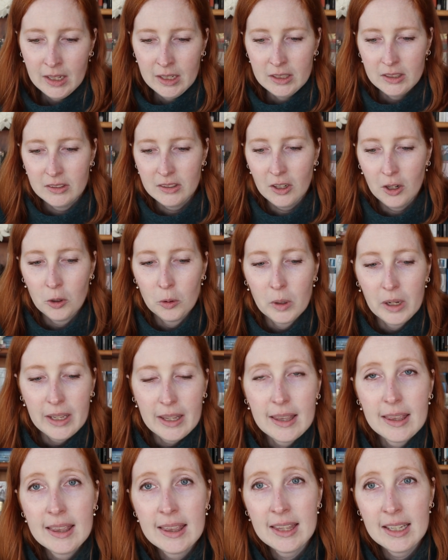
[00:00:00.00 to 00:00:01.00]
So
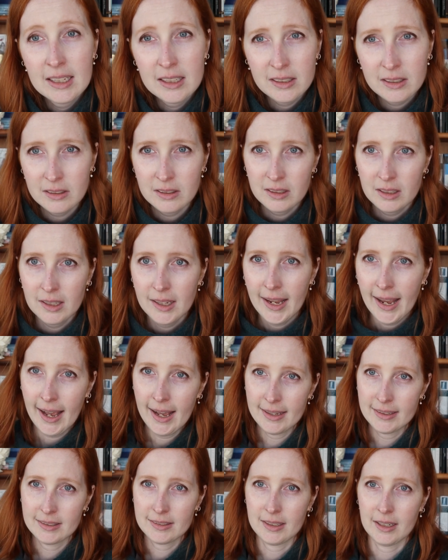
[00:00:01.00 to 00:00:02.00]
this
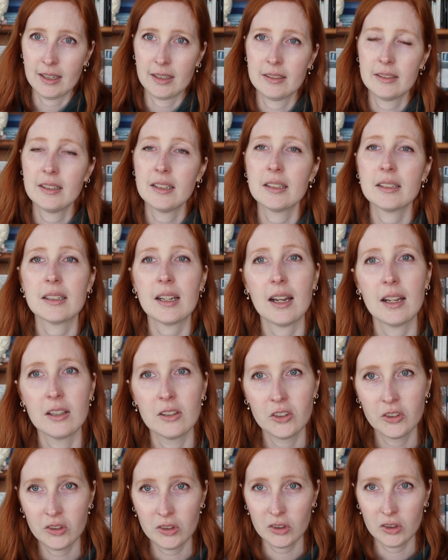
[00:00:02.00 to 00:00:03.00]
casket
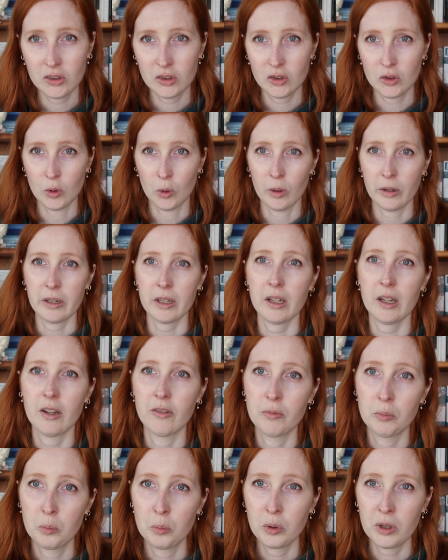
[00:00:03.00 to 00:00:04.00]
tells the story
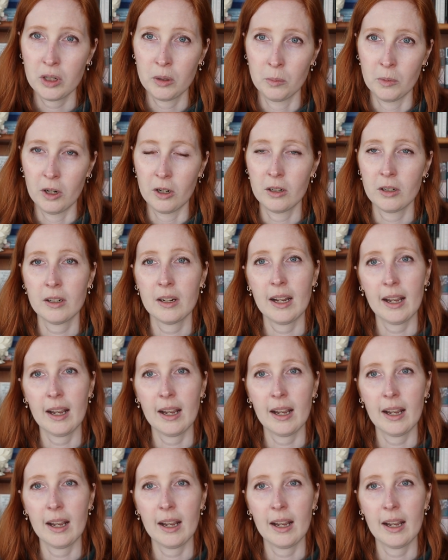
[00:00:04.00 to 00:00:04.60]
of Britomart,